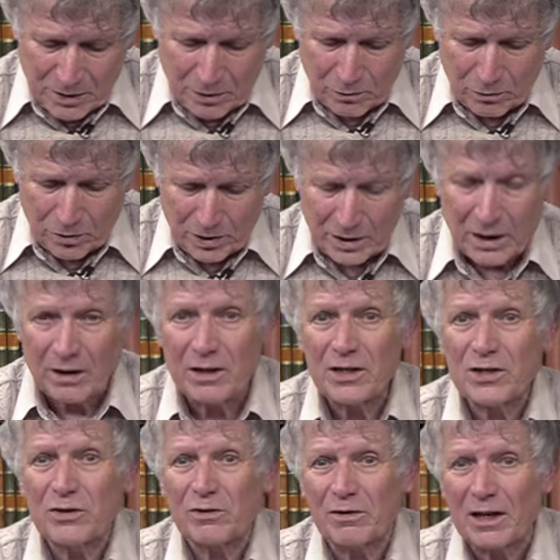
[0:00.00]
court
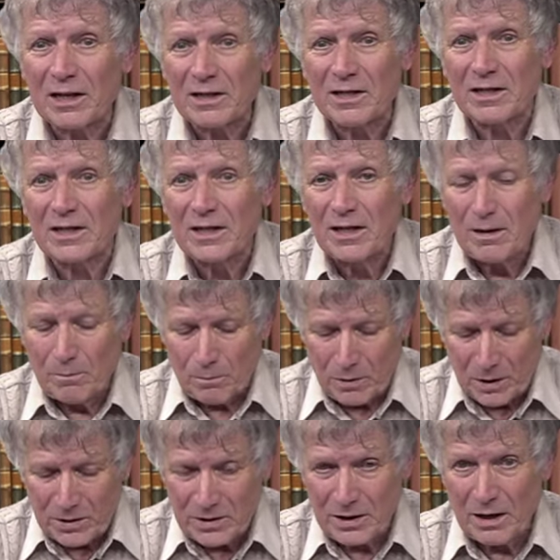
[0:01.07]
aristocrats,
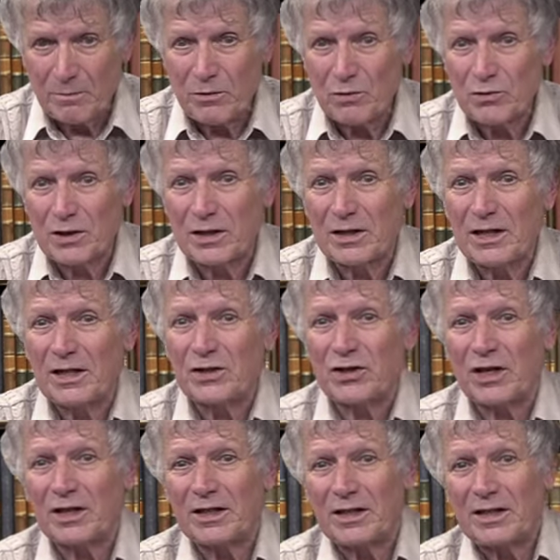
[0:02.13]
plus a music
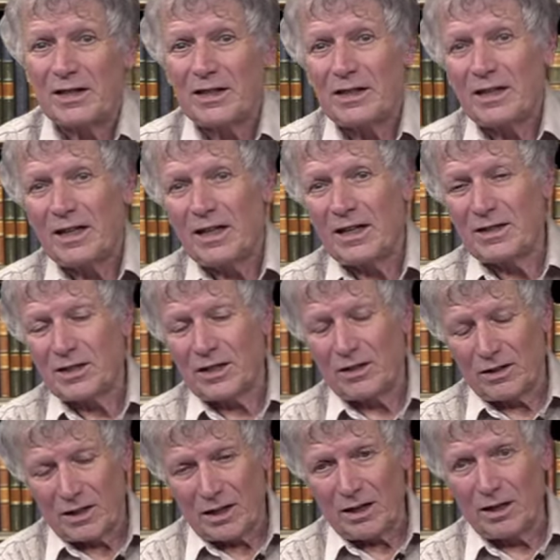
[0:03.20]
teacher as
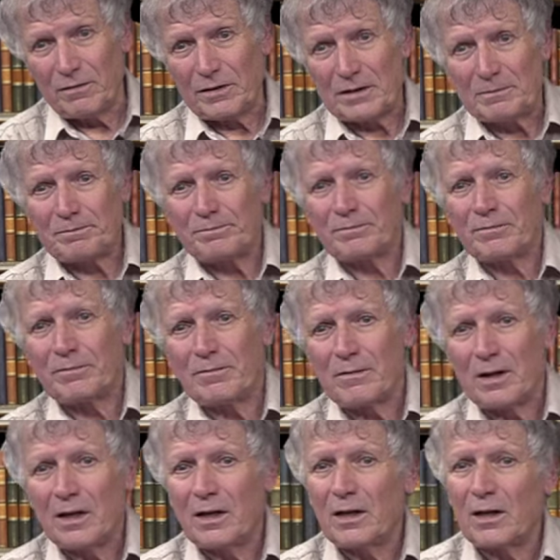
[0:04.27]
another lover.
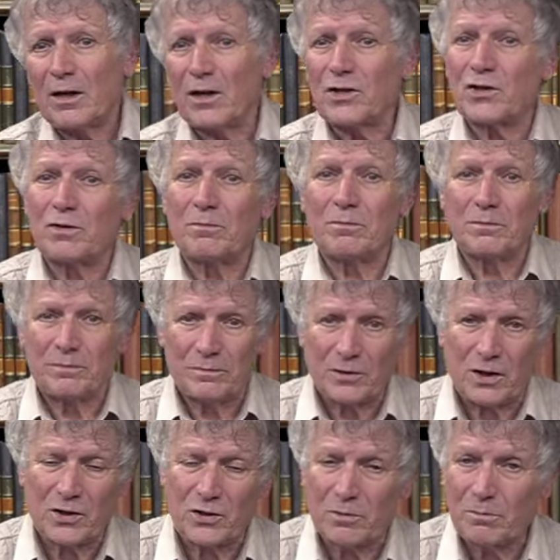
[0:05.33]
Custom
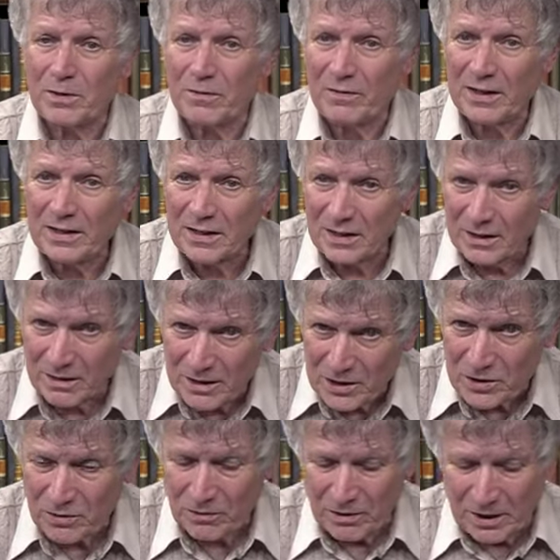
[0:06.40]
prevented
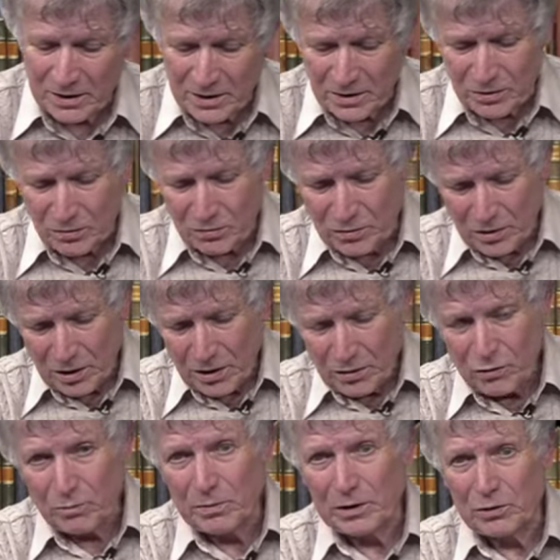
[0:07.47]
aristocrats to
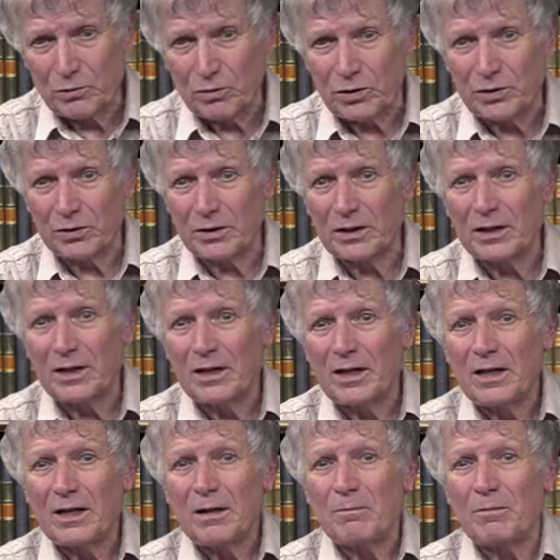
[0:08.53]
be tortured,
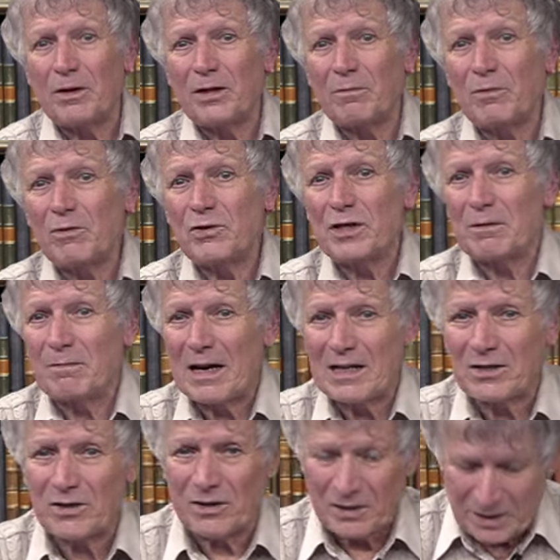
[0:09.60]
but the music
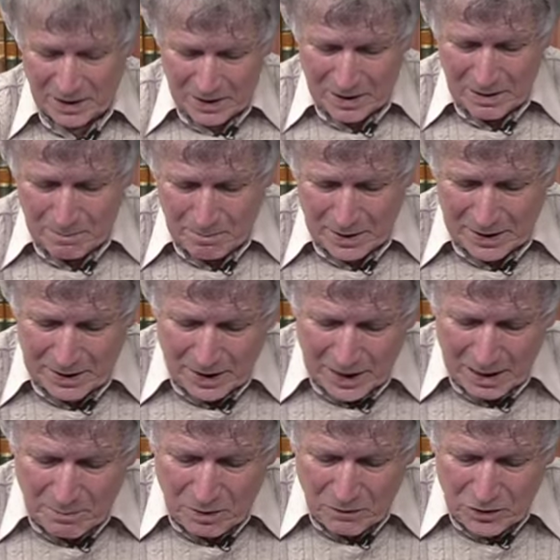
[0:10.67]
master by the
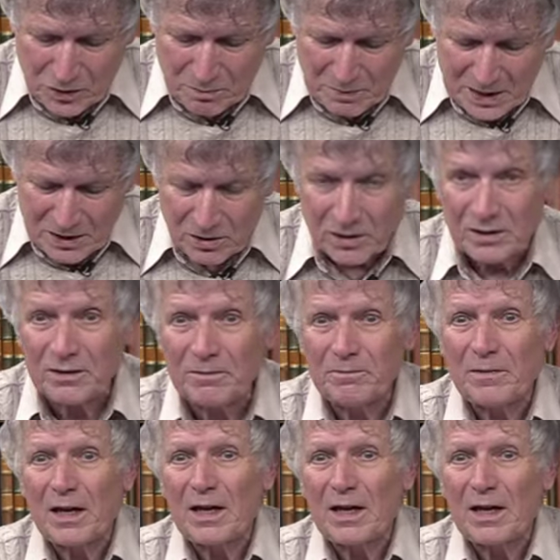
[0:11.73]
name of Smeaton